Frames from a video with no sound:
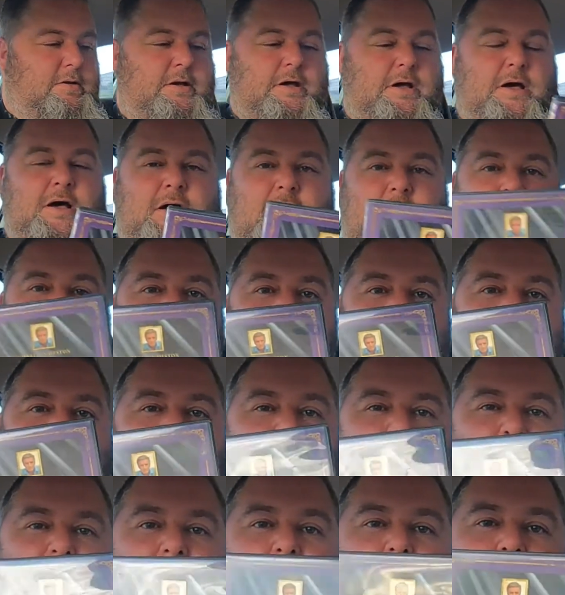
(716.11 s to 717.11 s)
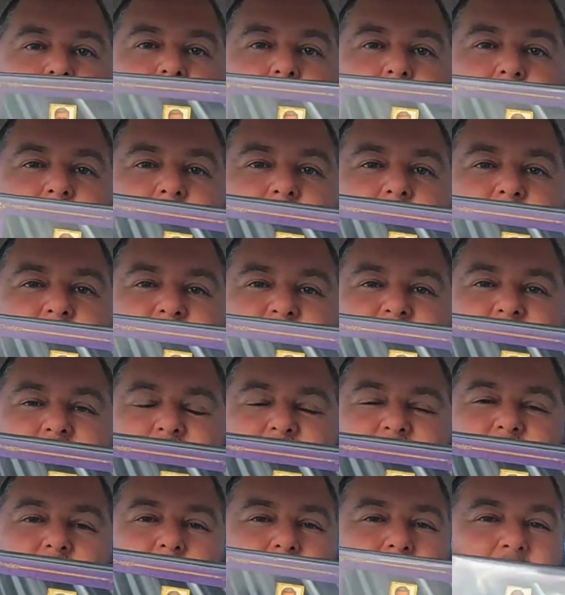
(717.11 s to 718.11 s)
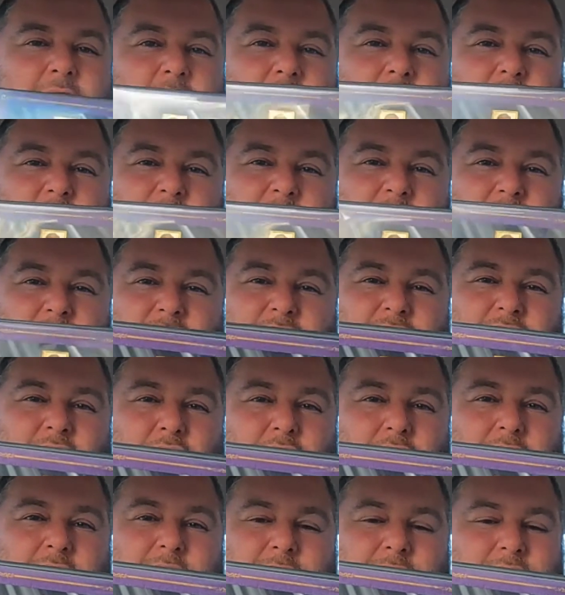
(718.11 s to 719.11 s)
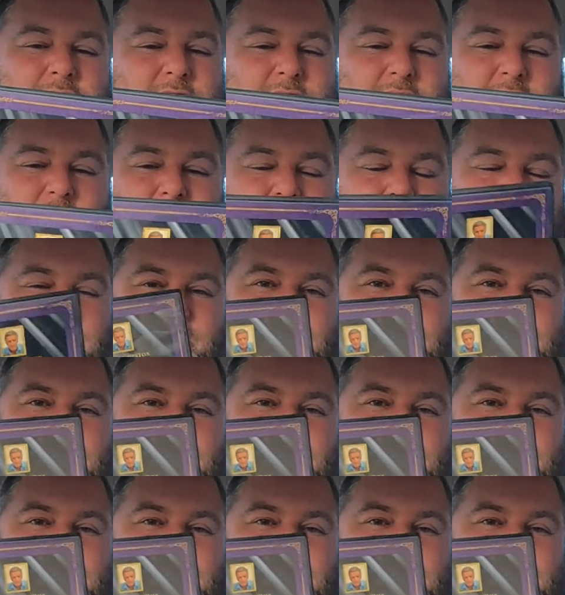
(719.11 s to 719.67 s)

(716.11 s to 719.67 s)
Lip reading: Another Bible one. This was comping at about 40 with Charlton